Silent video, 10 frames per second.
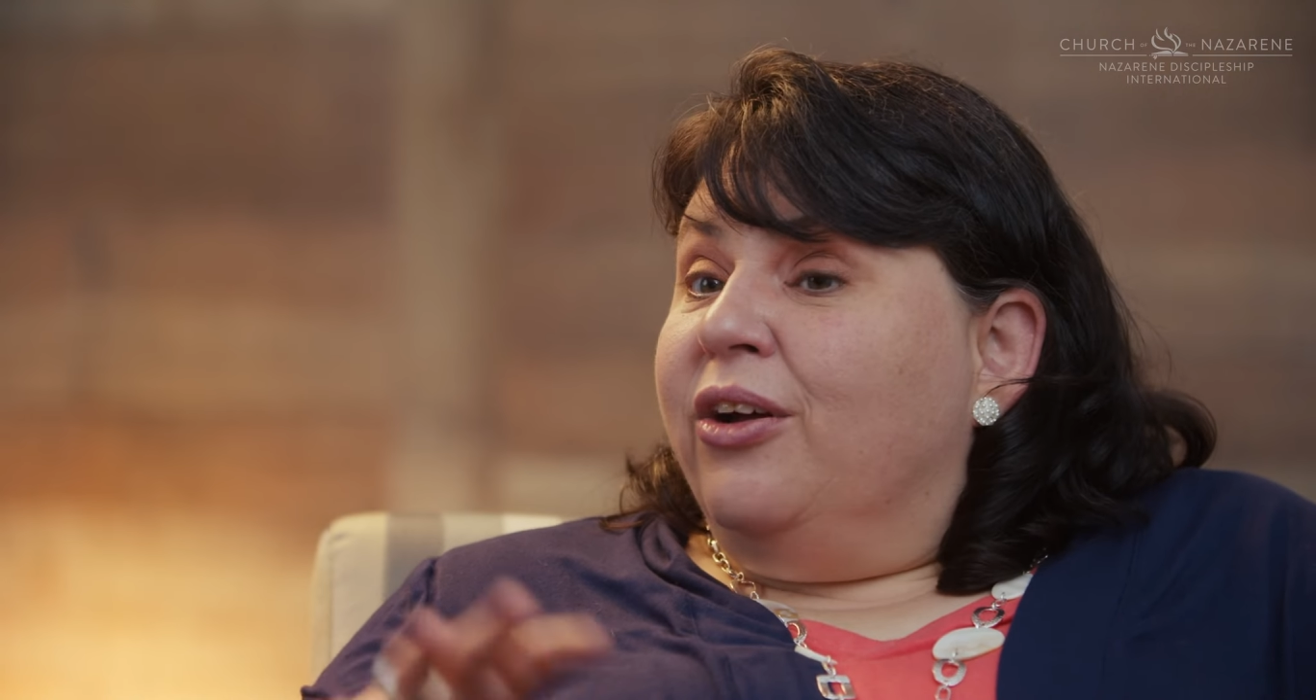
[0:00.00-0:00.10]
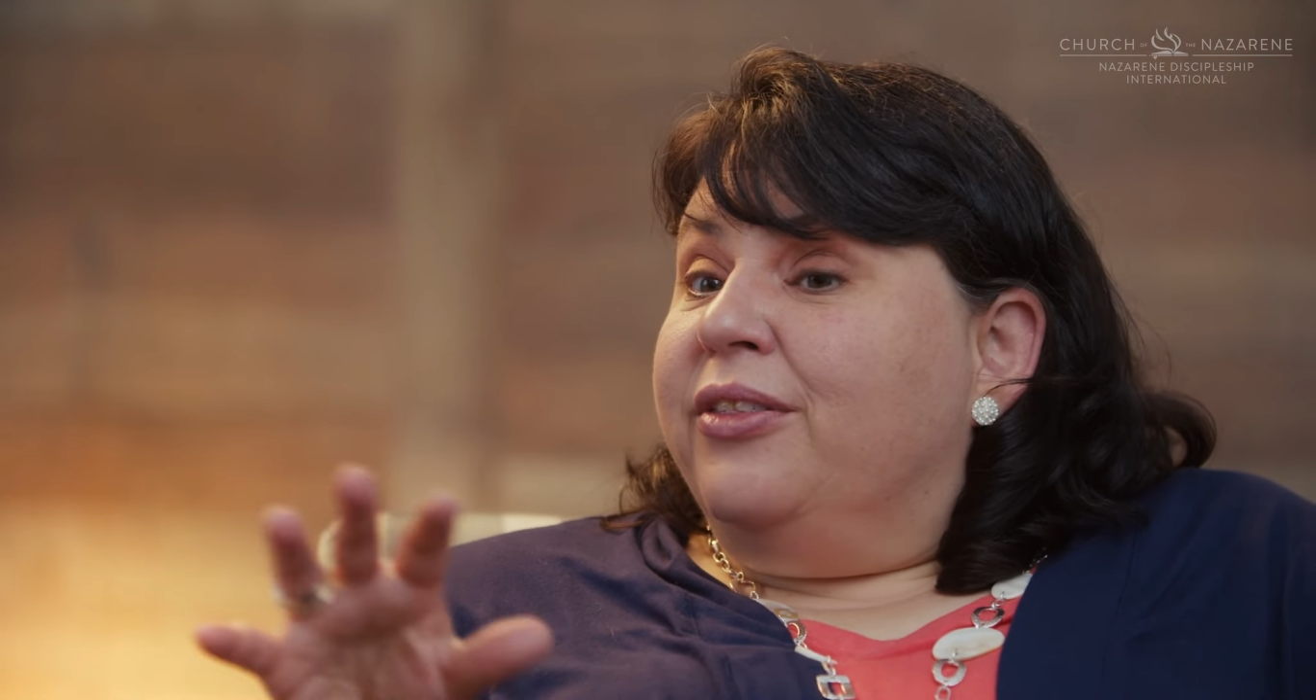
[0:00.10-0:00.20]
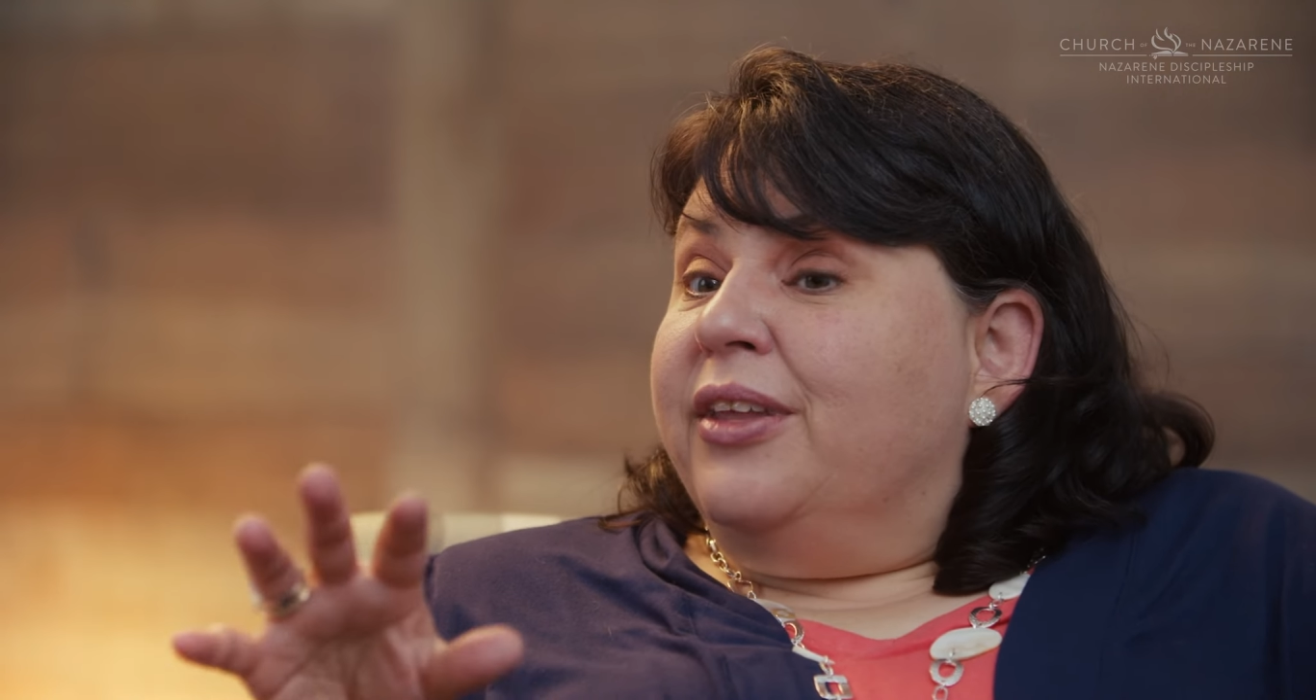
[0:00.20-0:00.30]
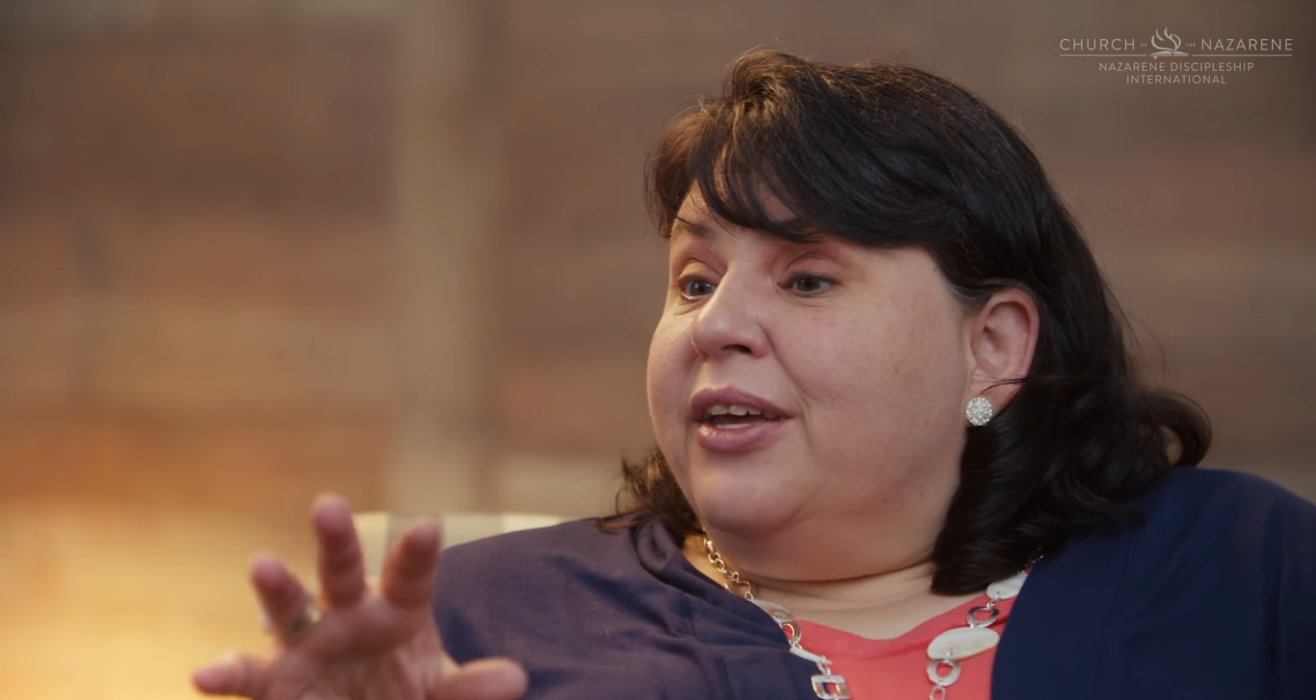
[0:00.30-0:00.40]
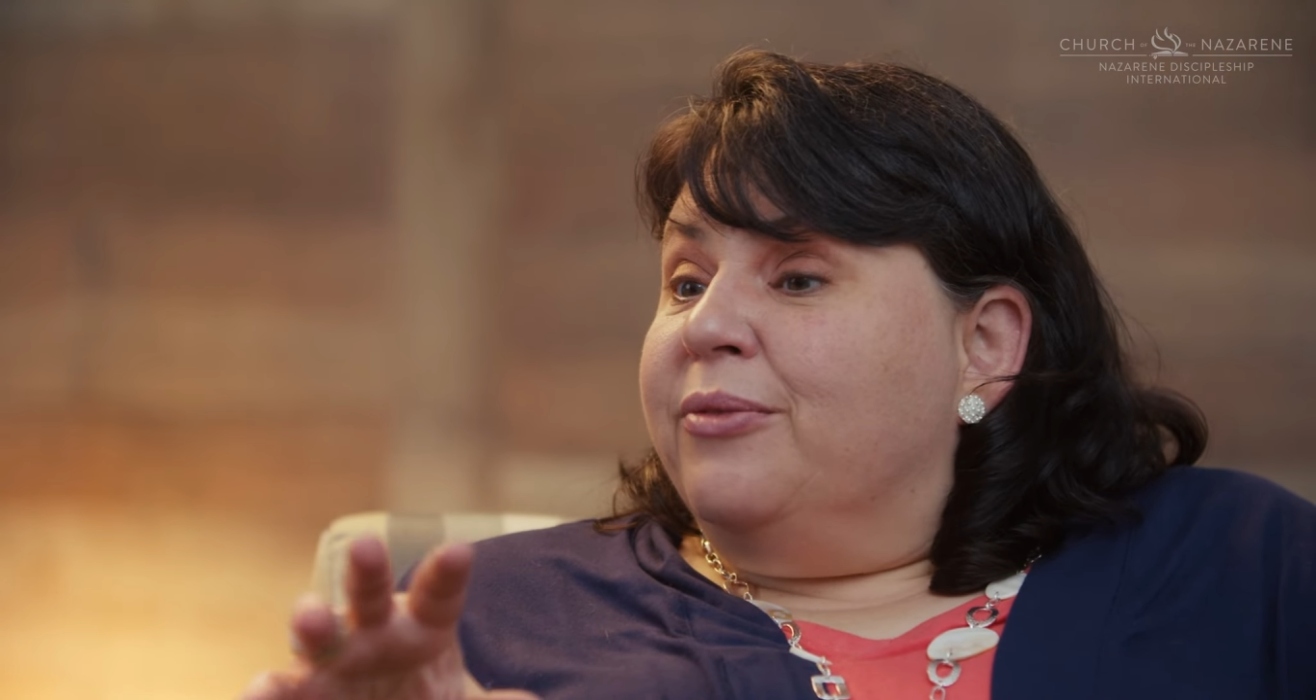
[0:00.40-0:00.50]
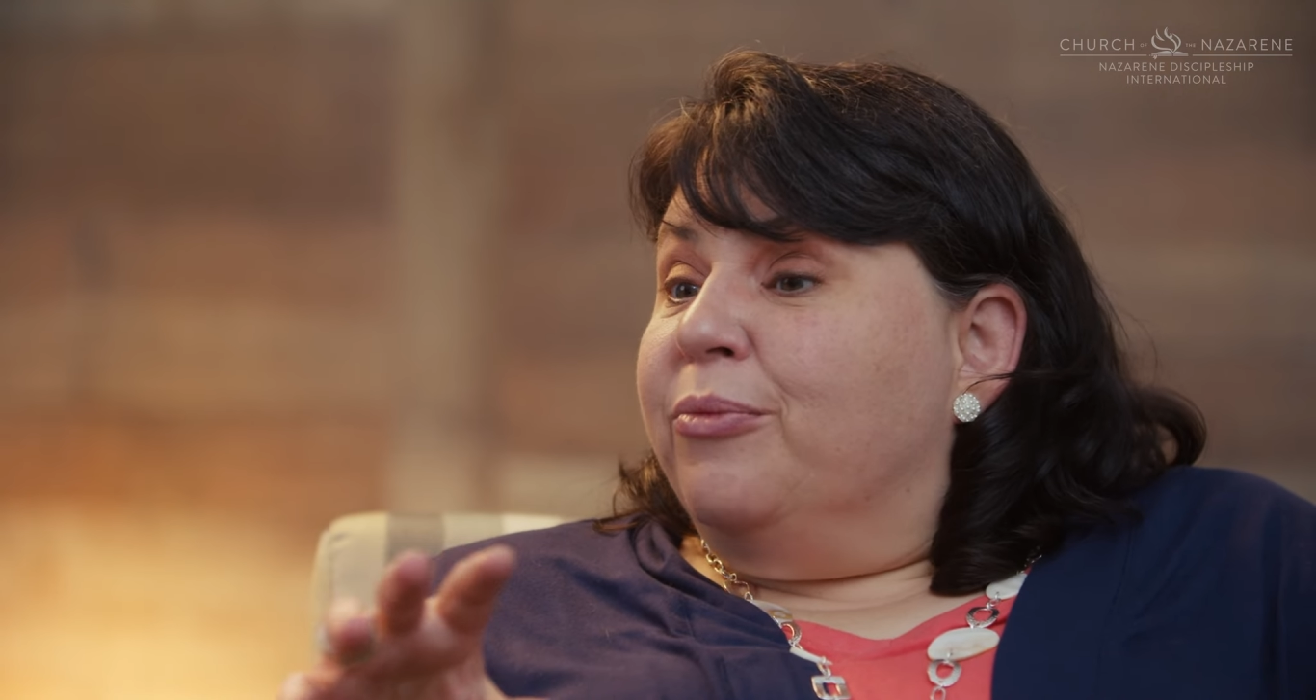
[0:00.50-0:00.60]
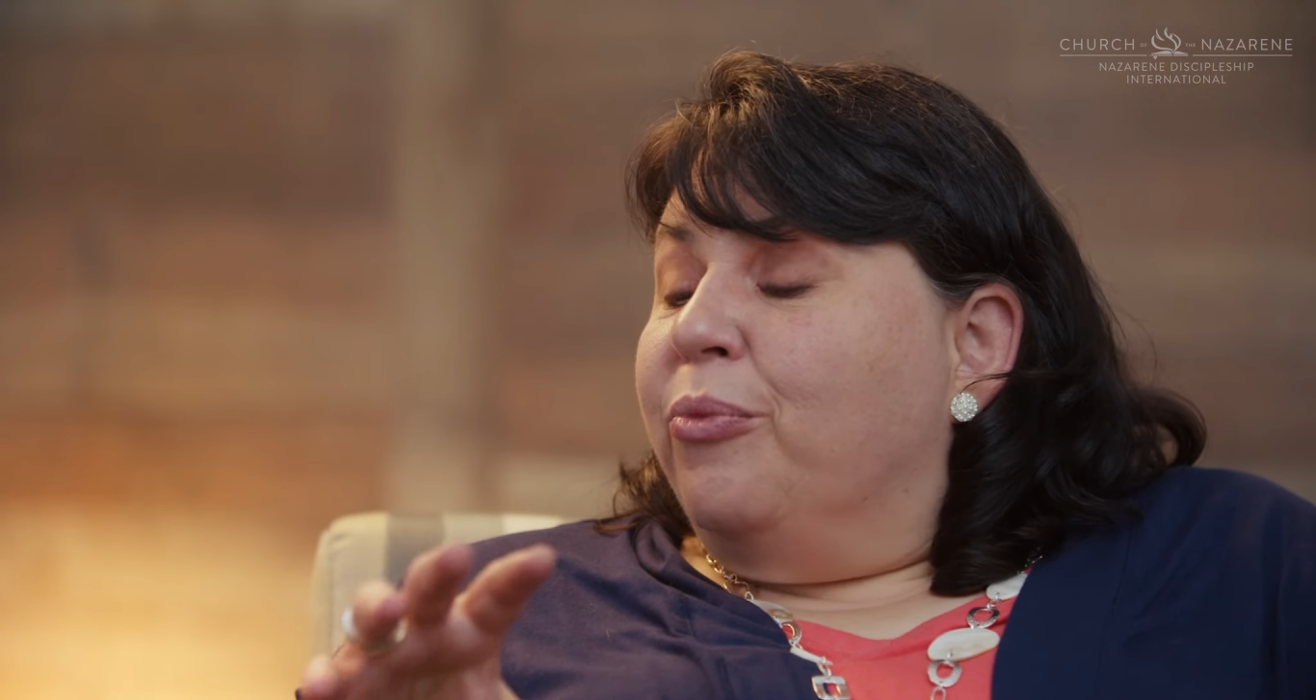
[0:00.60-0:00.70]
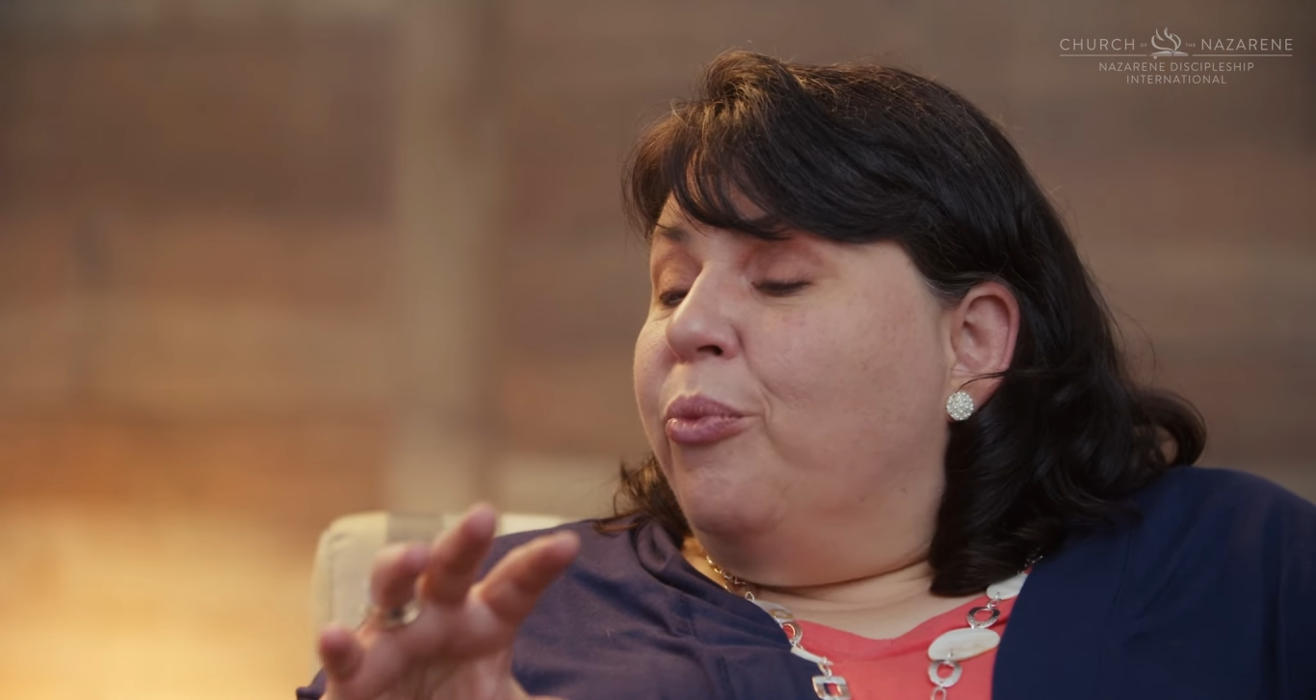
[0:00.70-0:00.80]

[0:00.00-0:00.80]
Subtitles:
on the